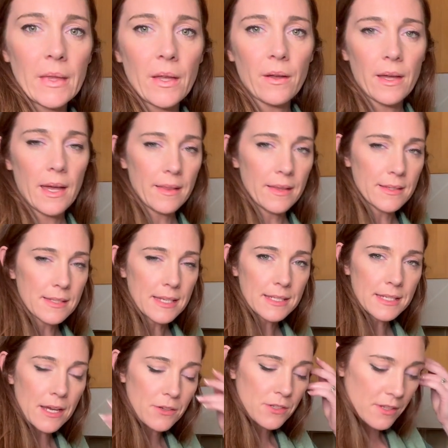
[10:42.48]
Okay, let's get
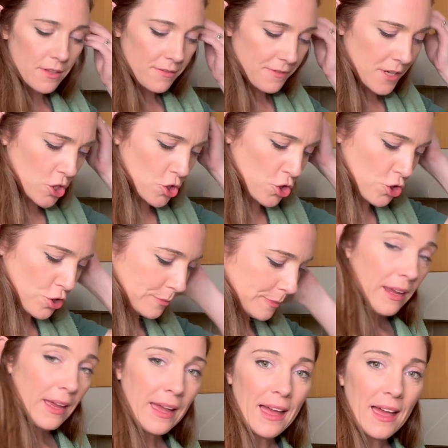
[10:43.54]
down to the fish.
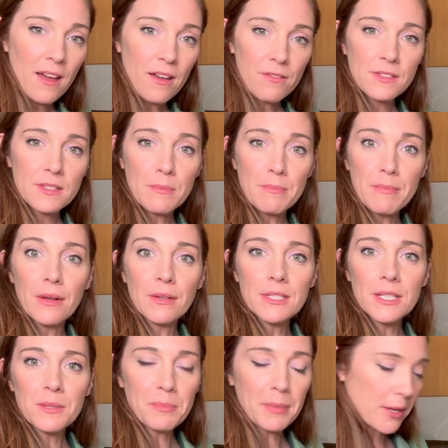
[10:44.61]
I have some
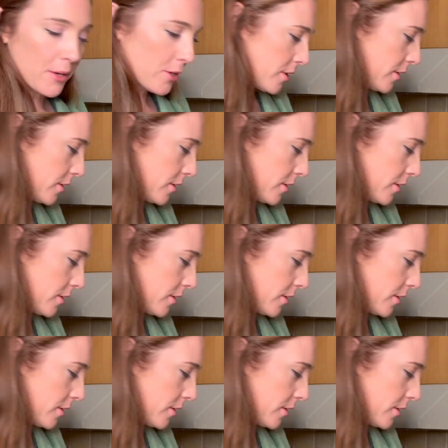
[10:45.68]
melted butter.